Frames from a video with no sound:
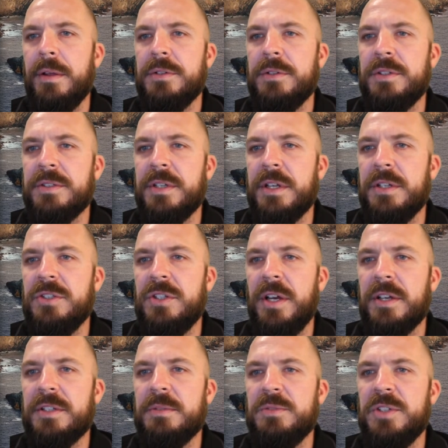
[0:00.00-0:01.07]
Just going to
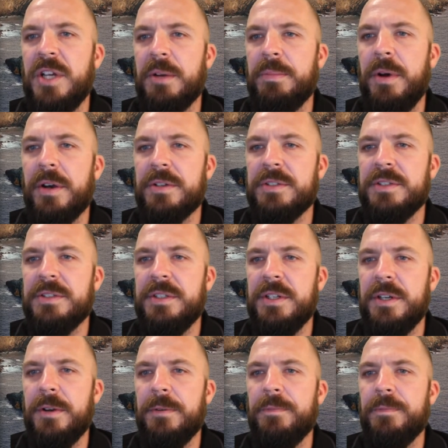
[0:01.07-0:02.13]
check some check boxes
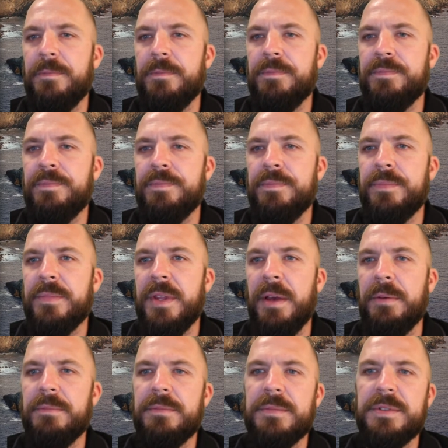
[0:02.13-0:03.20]
here.
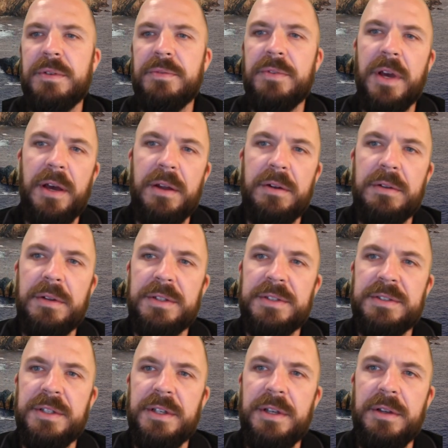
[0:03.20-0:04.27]
Okay, so I've got, let's
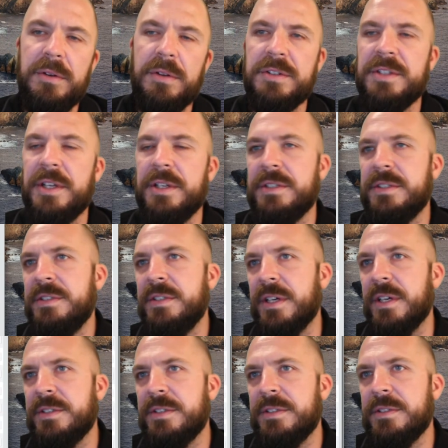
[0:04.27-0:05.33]
see, it looks like
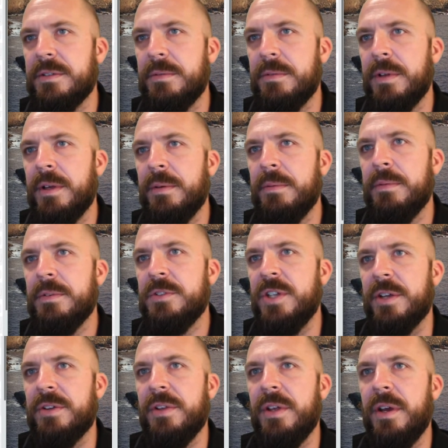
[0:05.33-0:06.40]
6
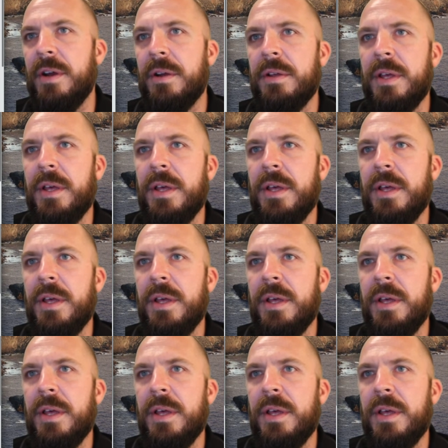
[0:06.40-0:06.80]
checked there.